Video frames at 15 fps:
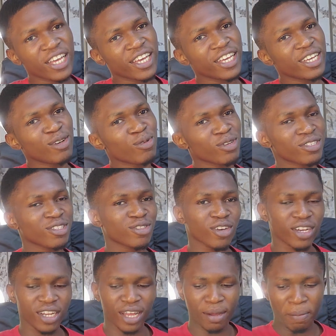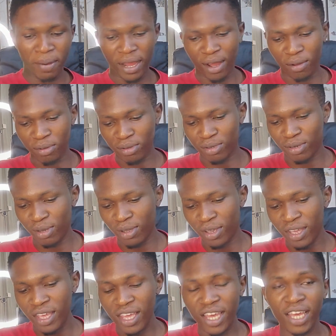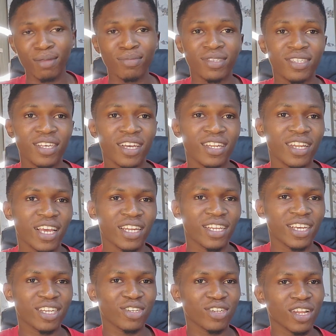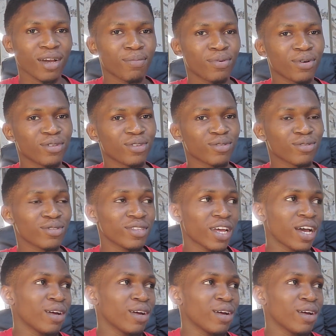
he was talking about MTN educational bundles,